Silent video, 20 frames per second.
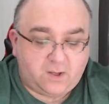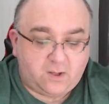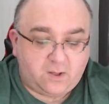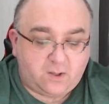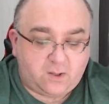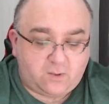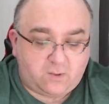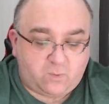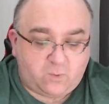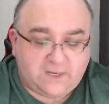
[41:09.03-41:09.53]

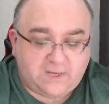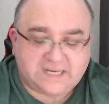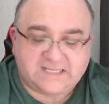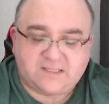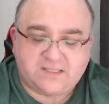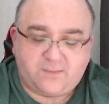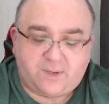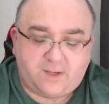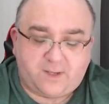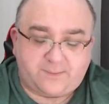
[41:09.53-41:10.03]
Wakes
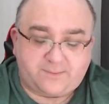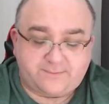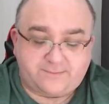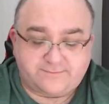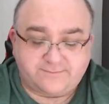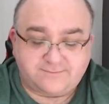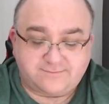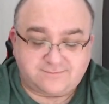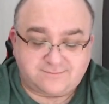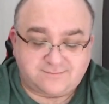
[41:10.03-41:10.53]
them up.
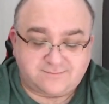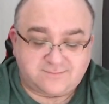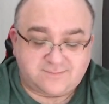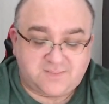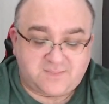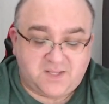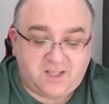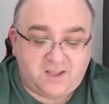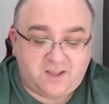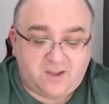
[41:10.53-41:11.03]

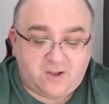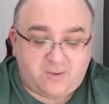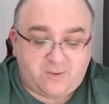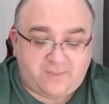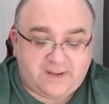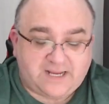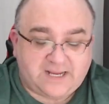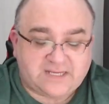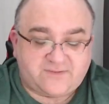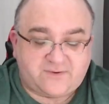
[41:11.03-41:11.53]

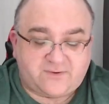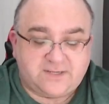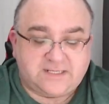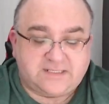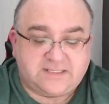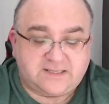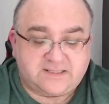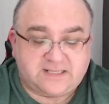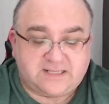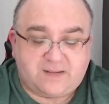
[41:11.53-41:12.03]
Mac's voice
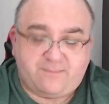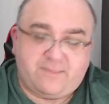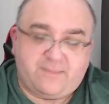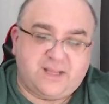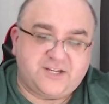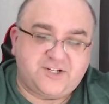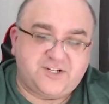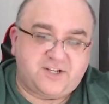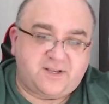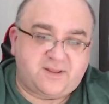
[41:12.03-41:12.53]
does that
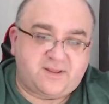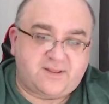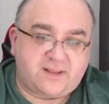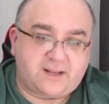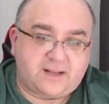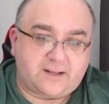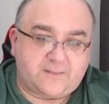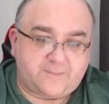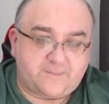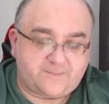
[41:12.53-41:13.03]
measured
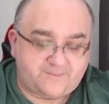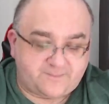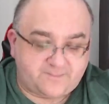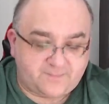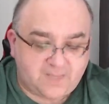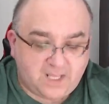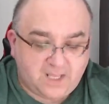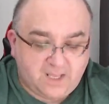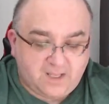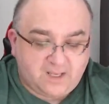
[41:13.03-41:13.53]
thing.
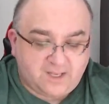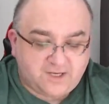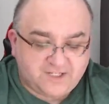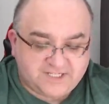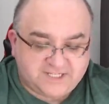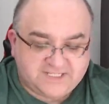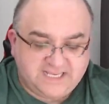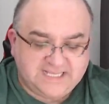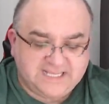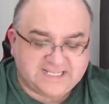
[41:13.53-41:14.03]
She
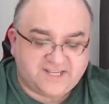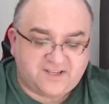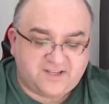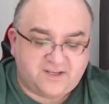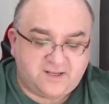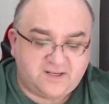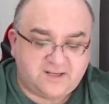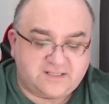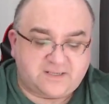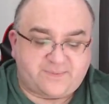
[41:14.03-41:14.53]
says it
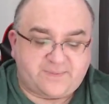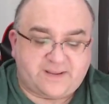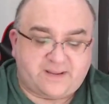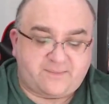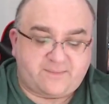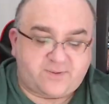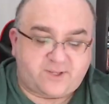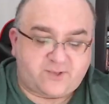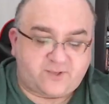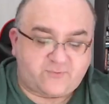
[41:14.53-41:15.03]
hurts a bit,
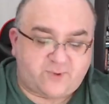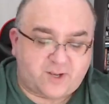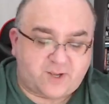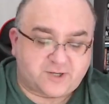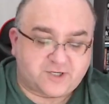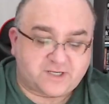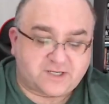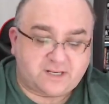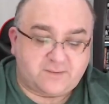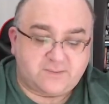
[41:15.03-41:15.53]
but the
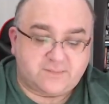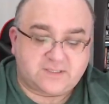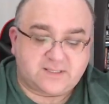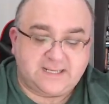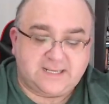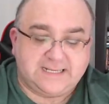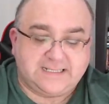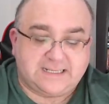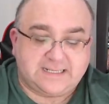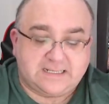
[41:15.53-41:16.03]
rush comes
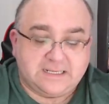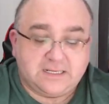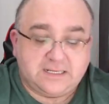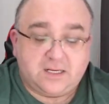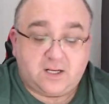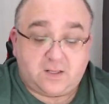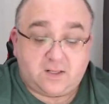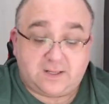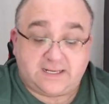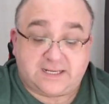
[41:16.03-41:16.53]
later,
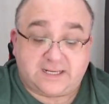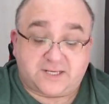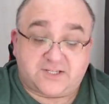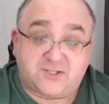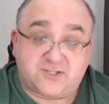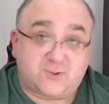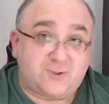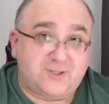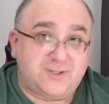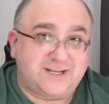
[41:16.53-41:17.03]
like a
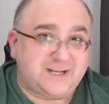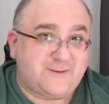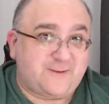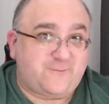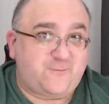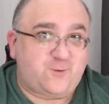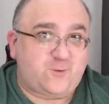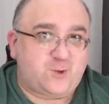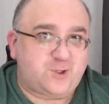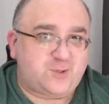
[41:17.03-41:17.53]
stalling
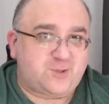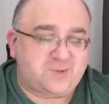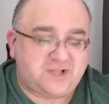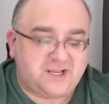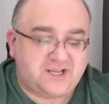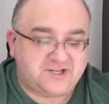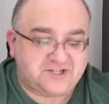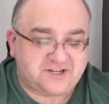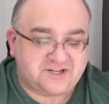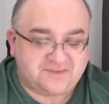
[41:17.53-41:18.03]
for the pleasure.